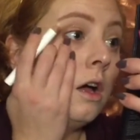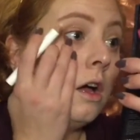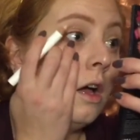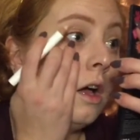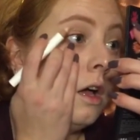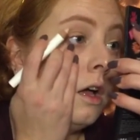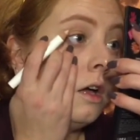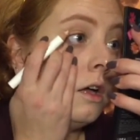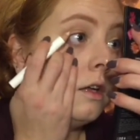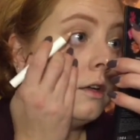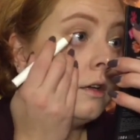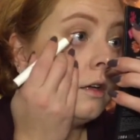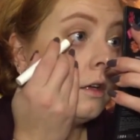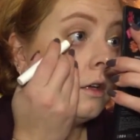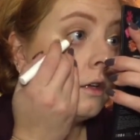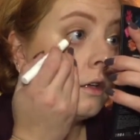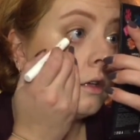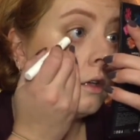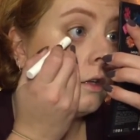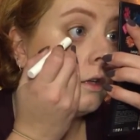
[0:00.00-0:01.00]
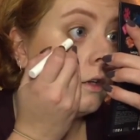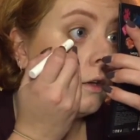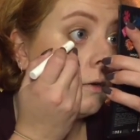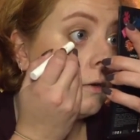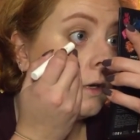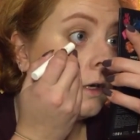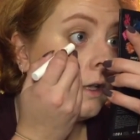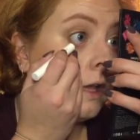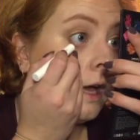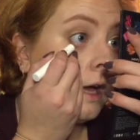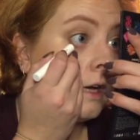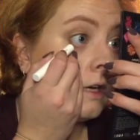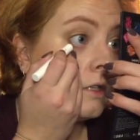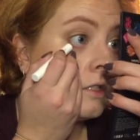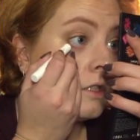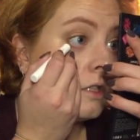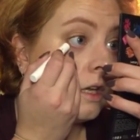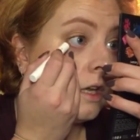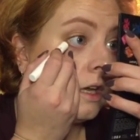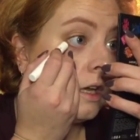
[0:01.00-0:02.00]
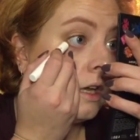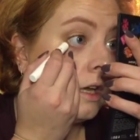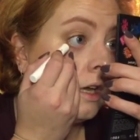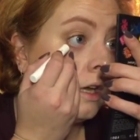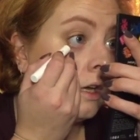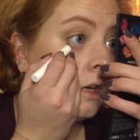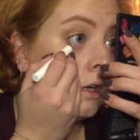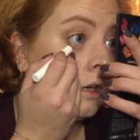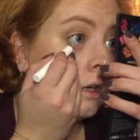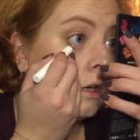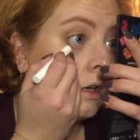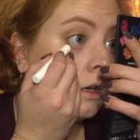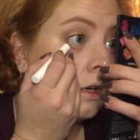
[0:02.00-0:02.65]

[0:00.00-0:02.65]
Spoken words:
on the lower lash line.